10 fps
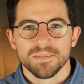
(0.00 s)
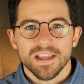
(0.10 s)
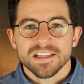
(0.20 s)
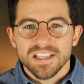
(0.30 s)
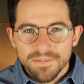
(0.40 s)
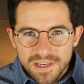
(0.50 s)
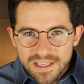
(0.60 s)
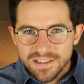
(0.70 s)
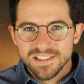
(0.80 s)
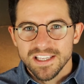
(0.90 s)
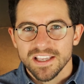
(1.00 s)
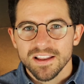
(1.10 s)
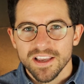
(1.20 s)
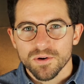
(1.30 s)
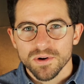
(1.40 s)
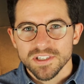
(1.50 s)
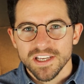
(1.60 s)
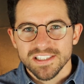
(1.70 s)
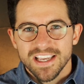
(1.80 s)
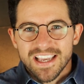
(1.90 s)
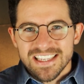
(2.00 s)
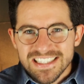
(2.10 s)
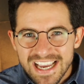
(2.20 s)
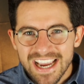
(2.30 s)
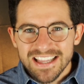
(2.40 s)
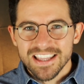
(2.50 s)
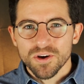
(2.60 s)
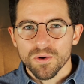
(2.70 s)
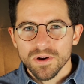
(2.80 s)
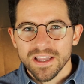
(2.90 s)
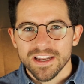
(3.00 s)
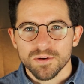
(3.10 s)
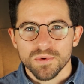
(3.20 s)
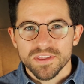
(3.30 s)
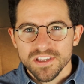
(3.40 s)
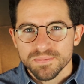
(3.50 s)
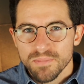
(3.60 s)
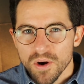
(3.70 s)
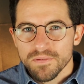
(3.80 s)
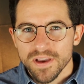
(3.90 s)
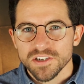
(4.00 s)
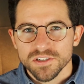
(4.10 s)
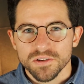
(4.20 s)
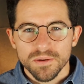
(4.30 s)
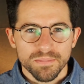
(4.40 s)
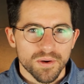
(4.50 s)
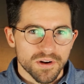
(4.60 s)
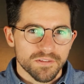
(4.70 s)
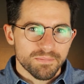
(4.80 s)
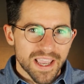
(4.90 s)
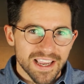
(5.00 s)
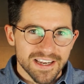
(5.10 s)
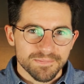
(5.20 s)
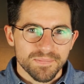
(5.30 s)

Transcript: Activity in the cingulate cortex is tightly correlated with this motivational component of pain.